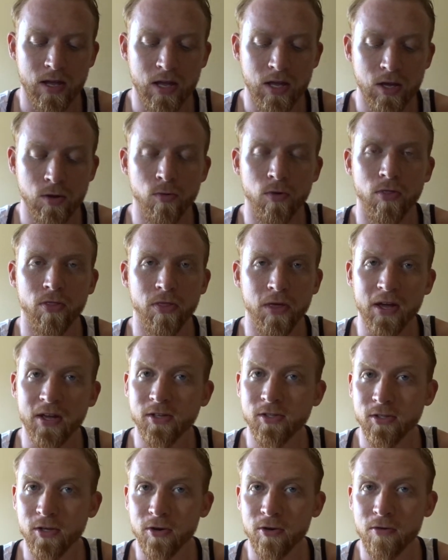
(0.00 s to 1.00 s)
You would
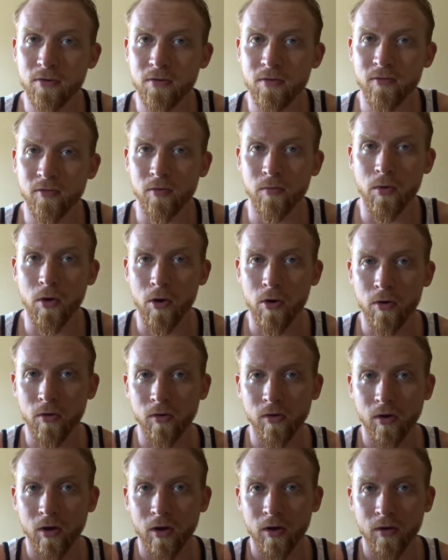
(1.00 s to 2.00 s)
think so from
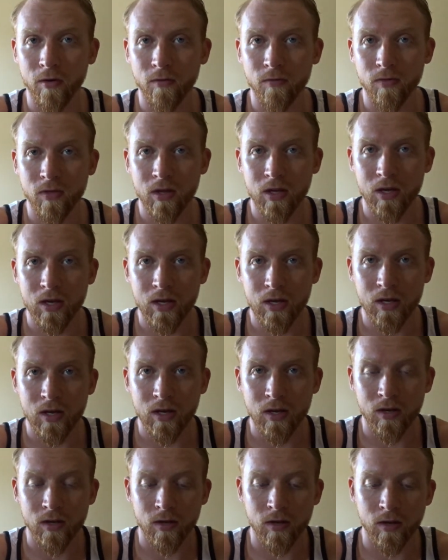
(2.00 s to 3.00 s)
all of
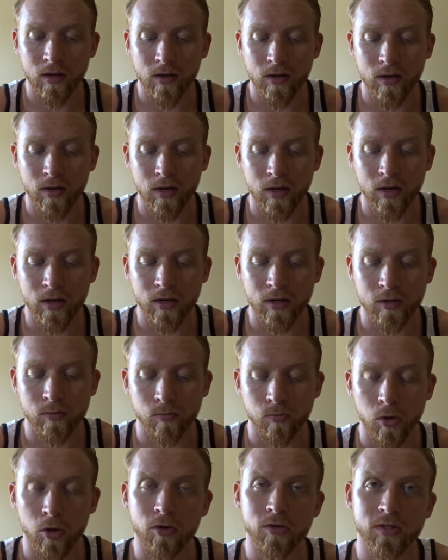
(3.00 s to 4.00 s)
the
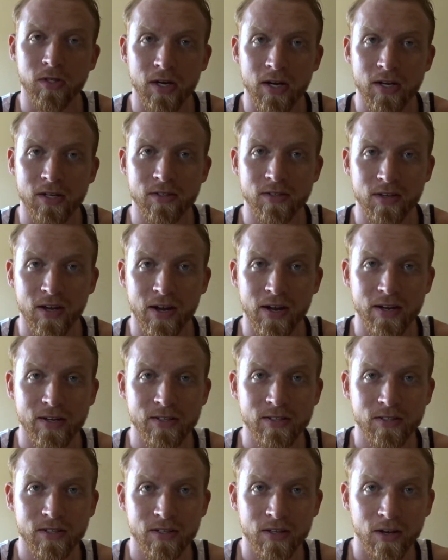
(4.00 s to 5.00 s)
bro science
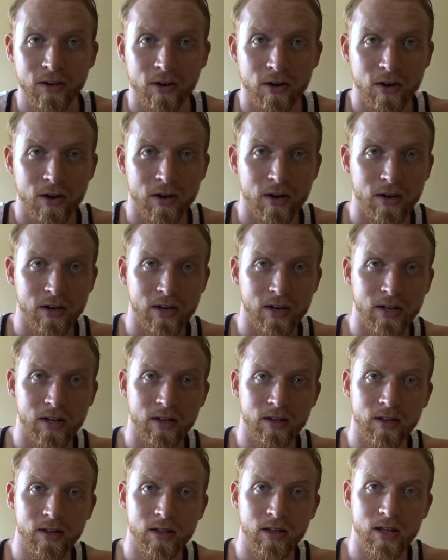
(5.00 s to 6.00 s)
guys on
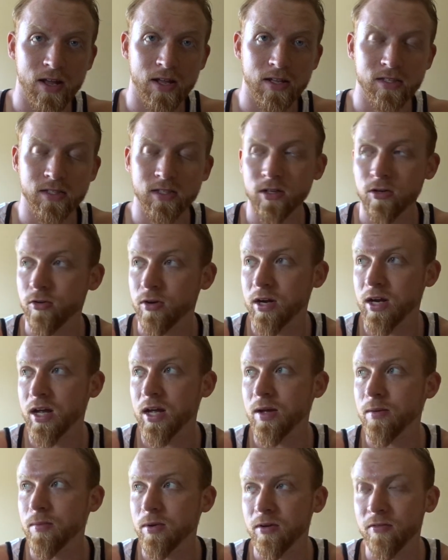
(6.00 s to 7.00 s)

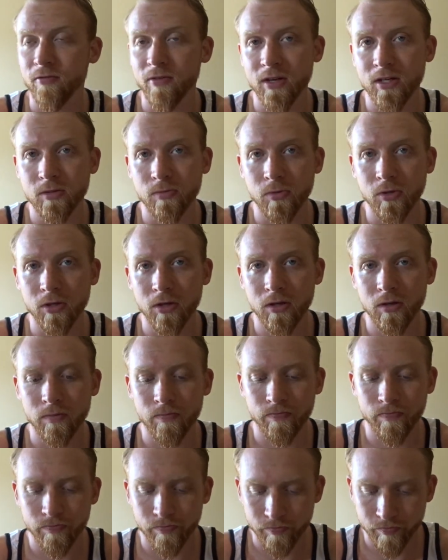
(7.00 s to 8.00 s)
Instagram and Facebook,
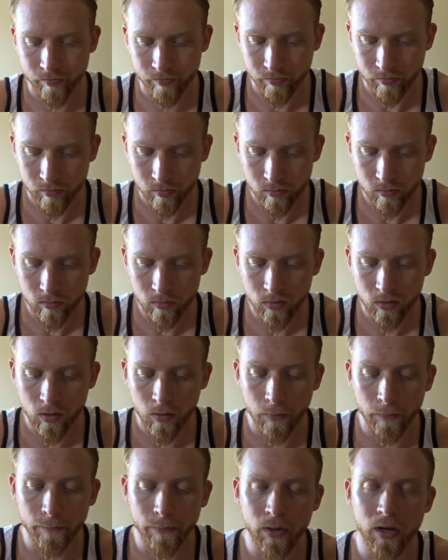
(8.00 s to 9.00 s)

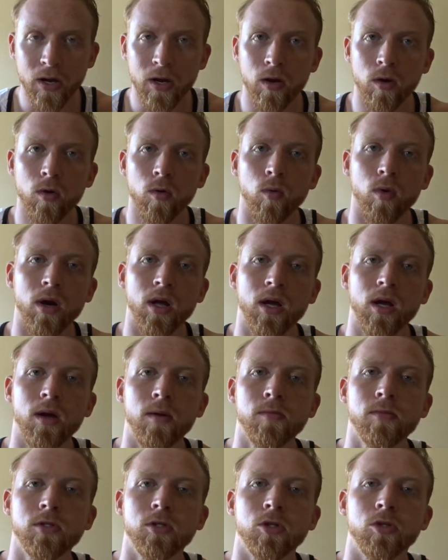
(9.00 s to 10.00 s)
but when it
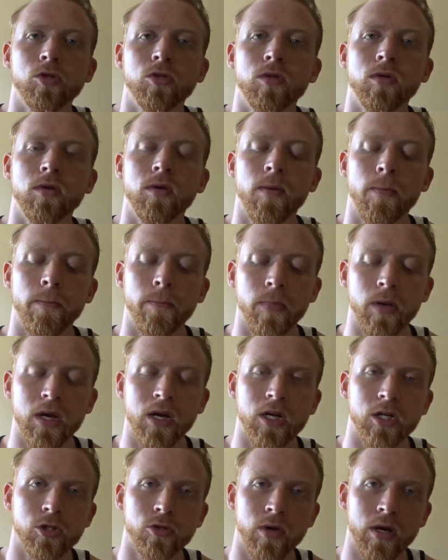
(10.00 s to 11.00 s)
comes to
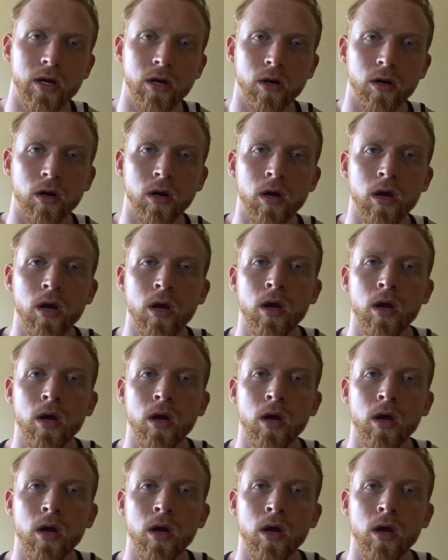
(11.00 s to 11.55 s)
being a trainer,